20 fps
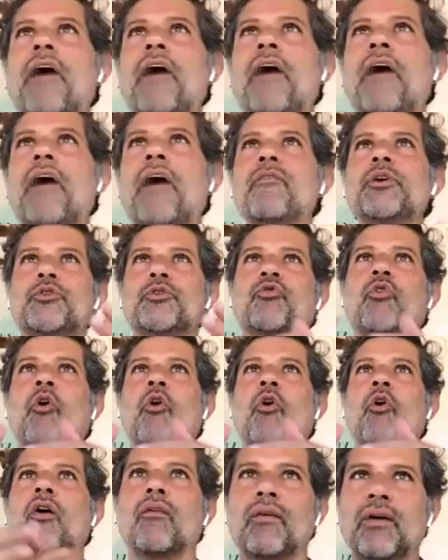If I were to
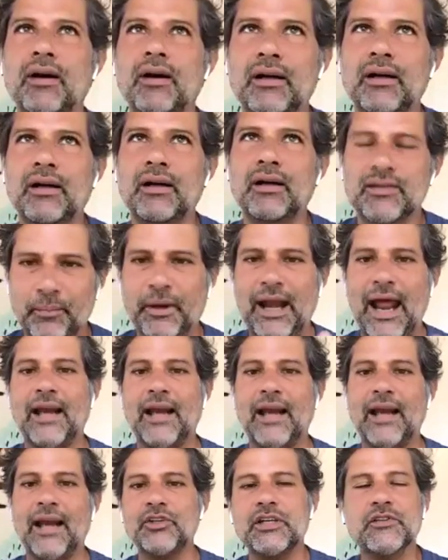draw some
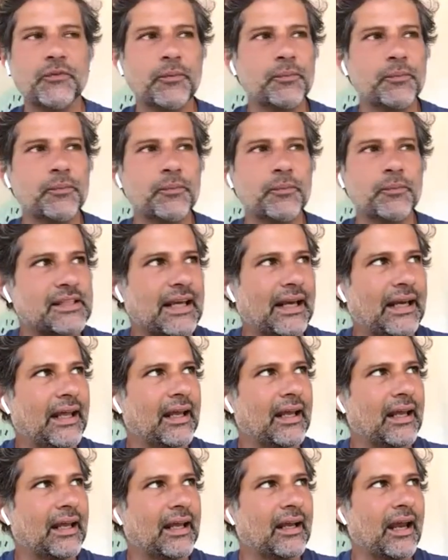analogies from
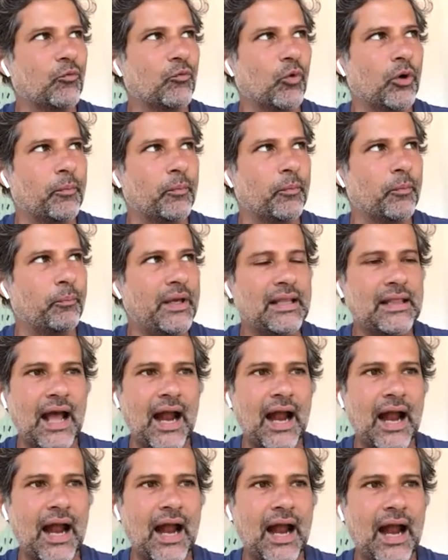sailing, it would
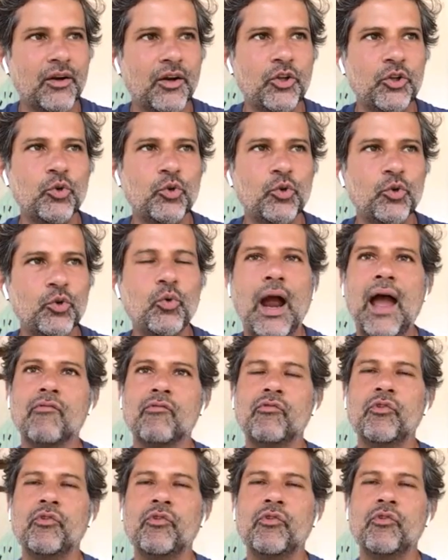be that you
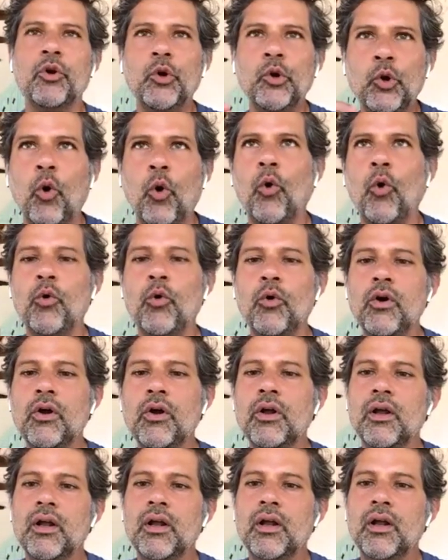have
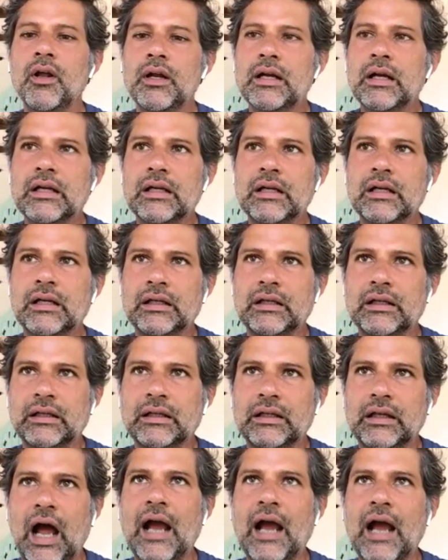no
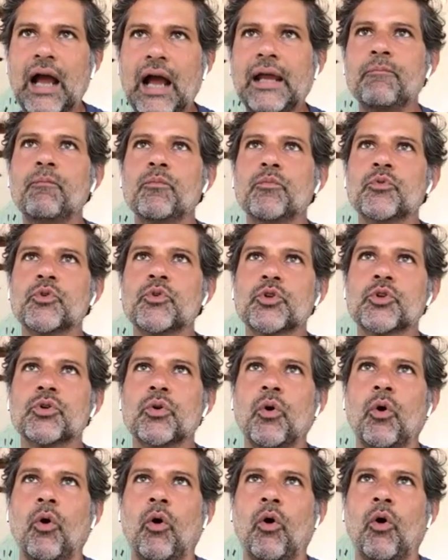time
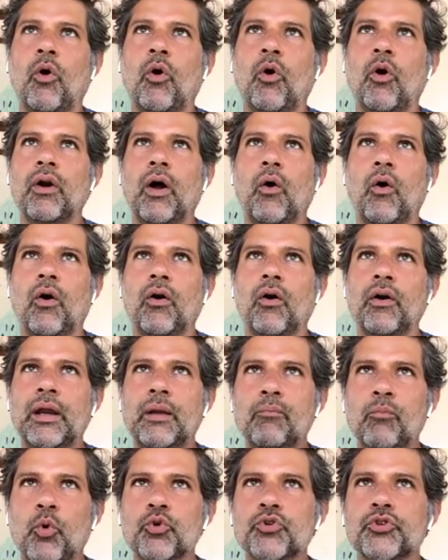
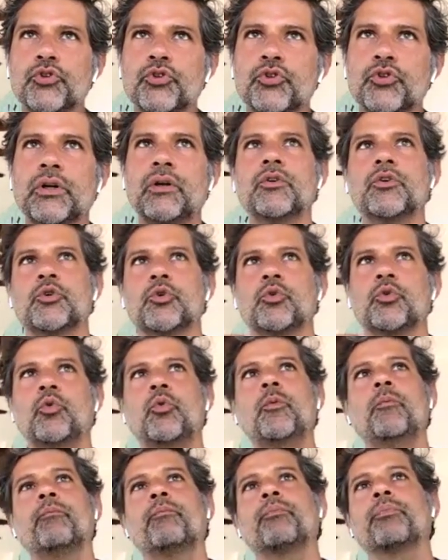or emotion
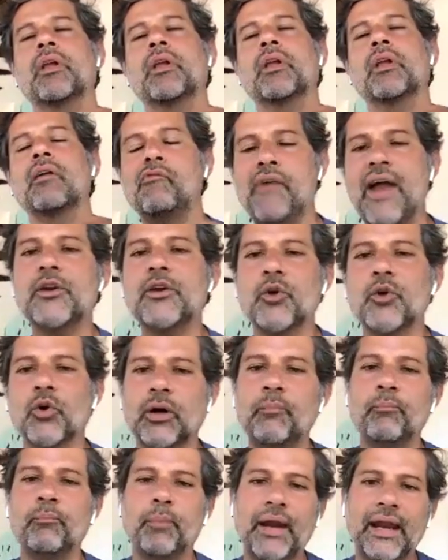to
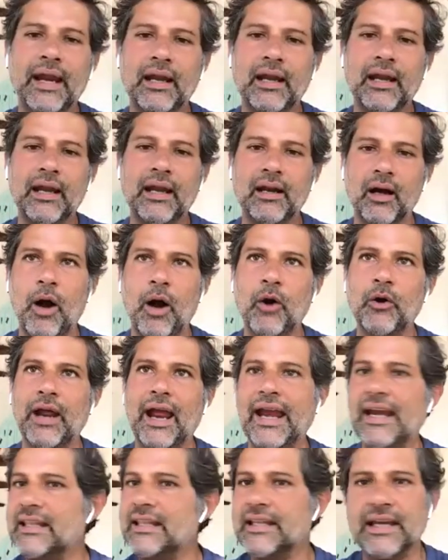vent or complain
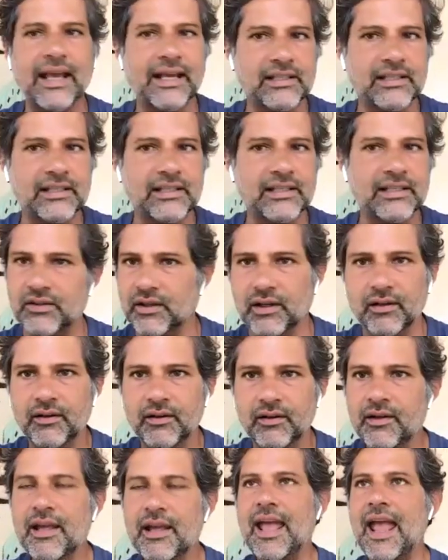about anything external.